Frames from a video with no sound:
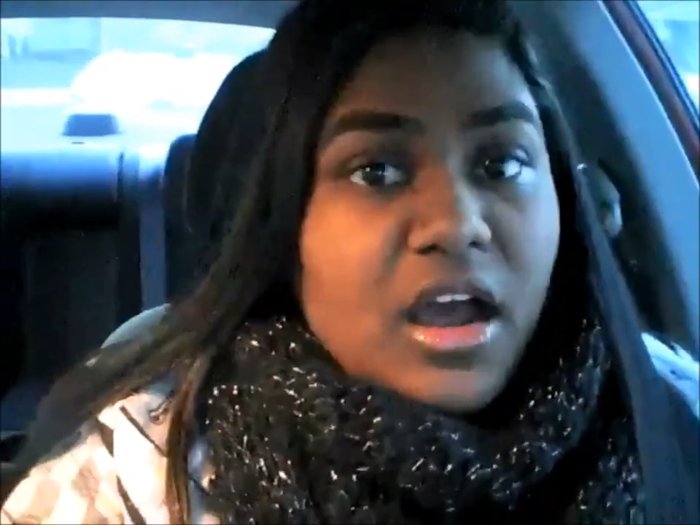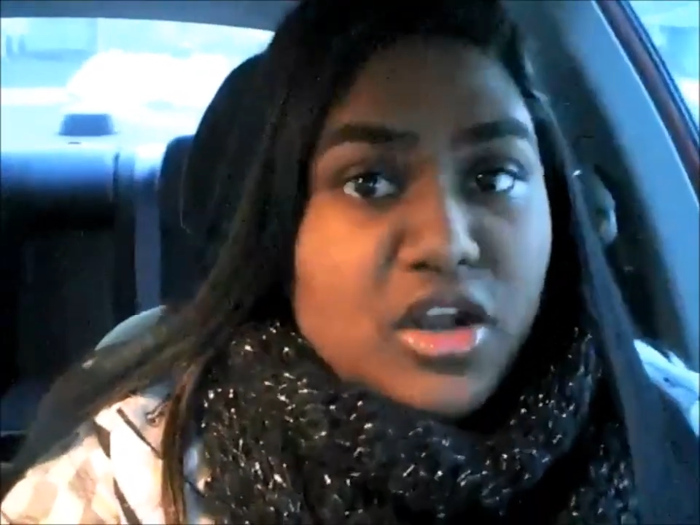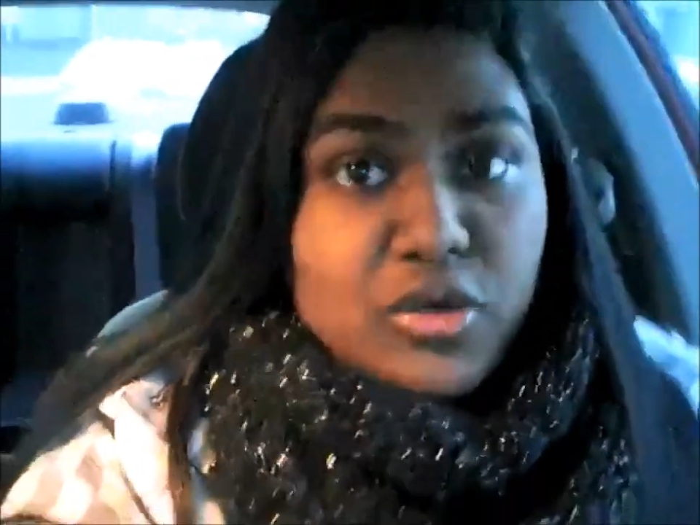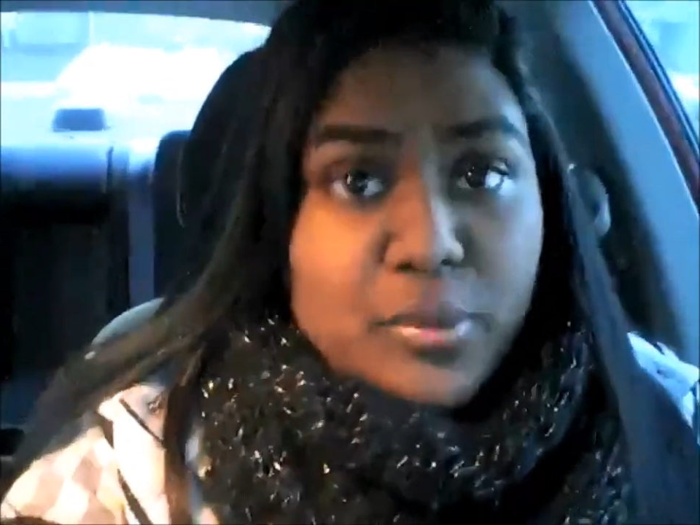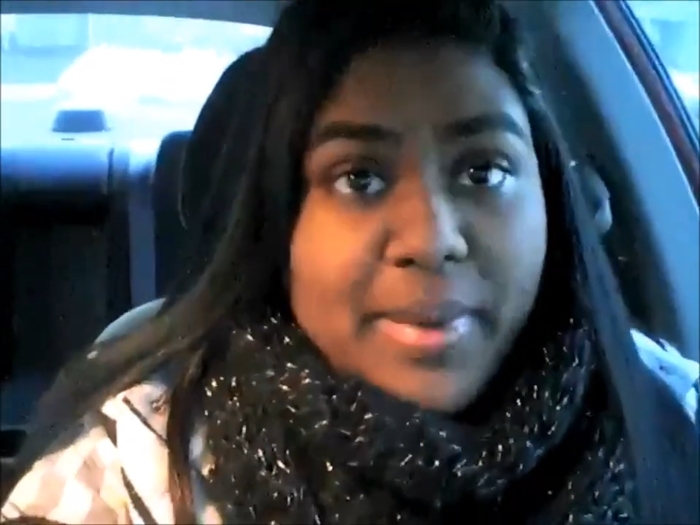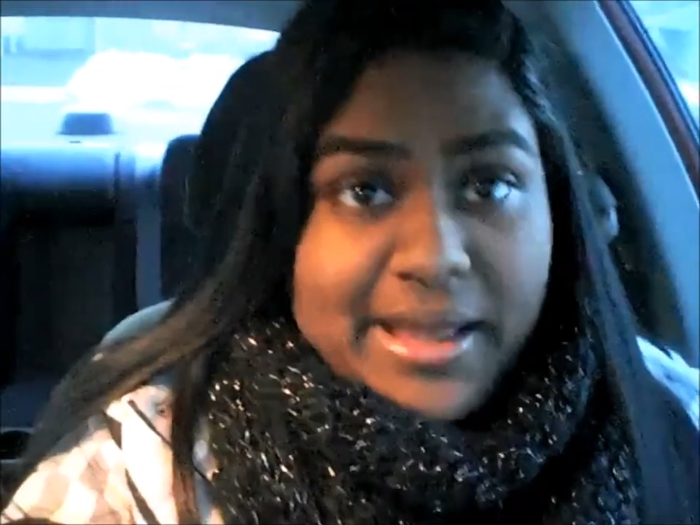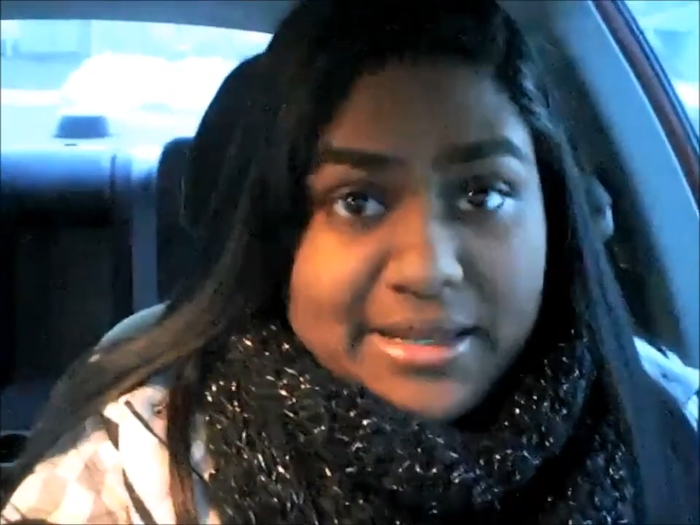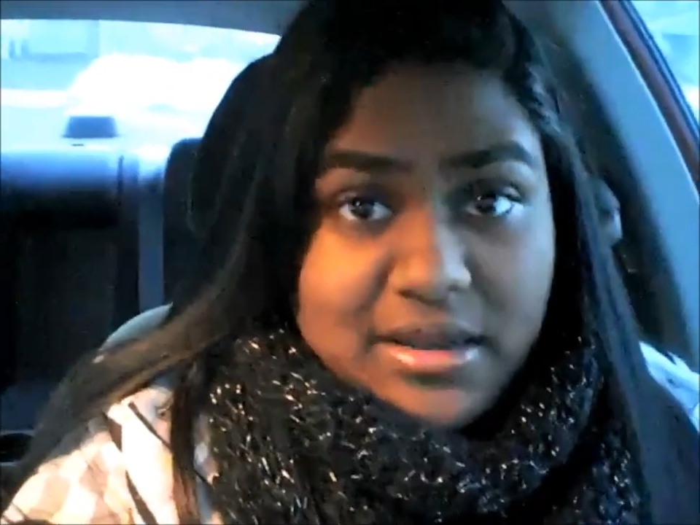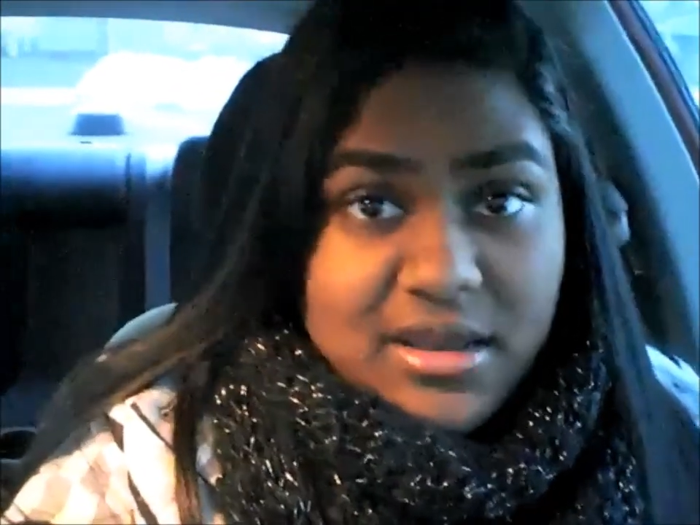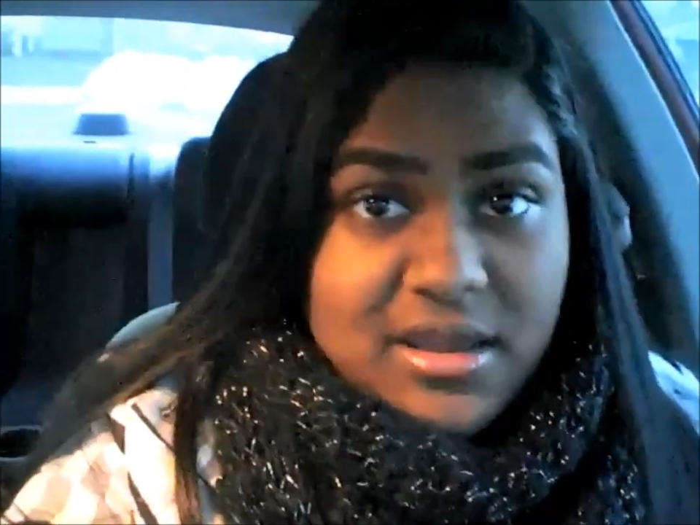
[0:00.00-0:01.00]
a new
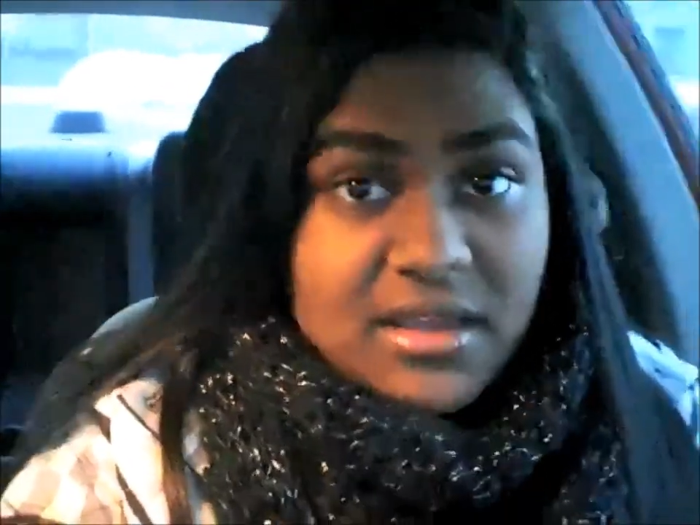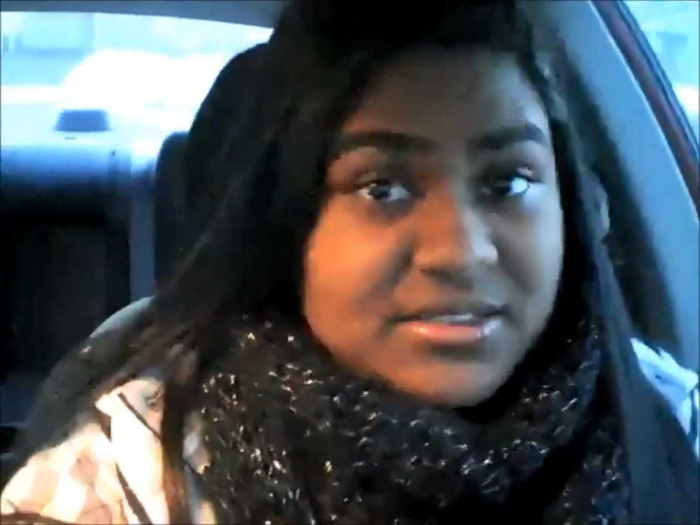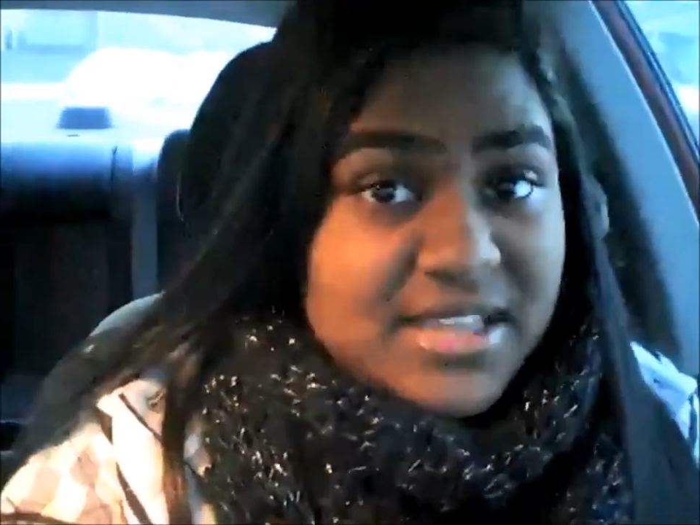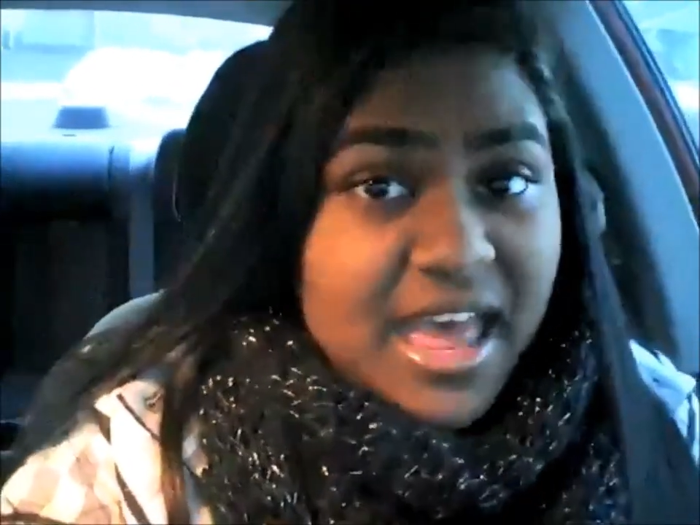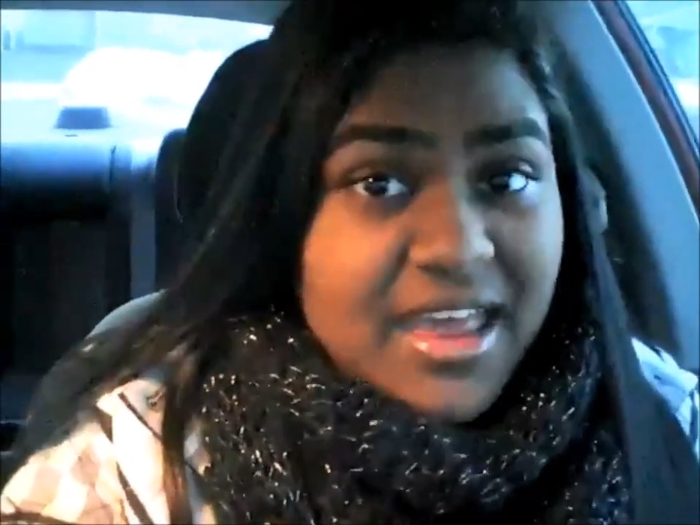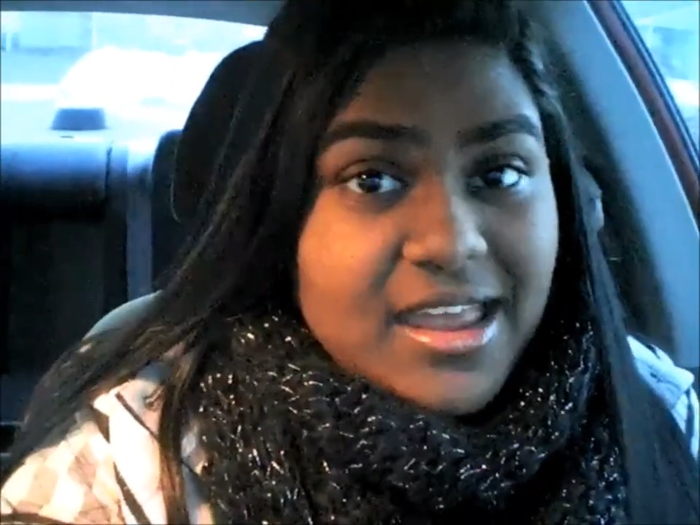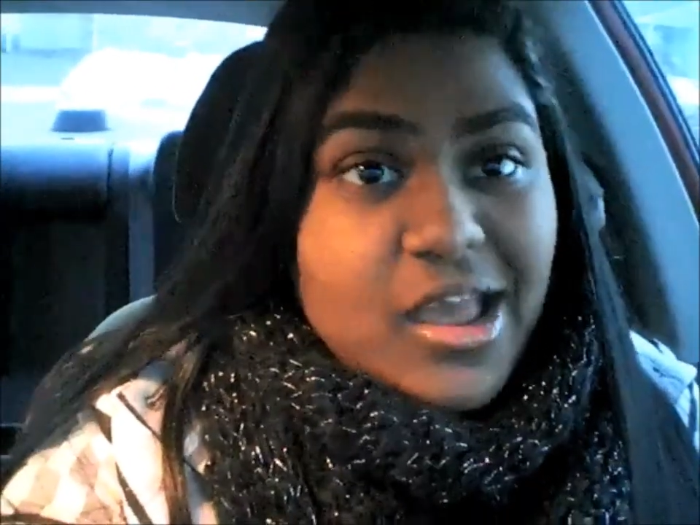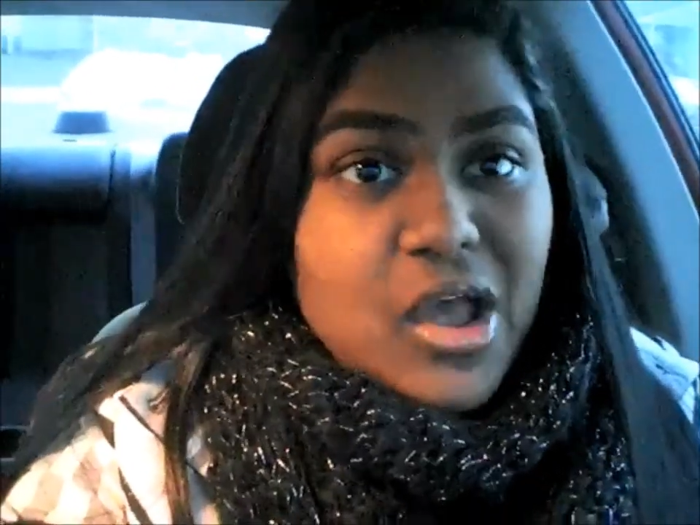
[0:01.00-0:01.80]
bed set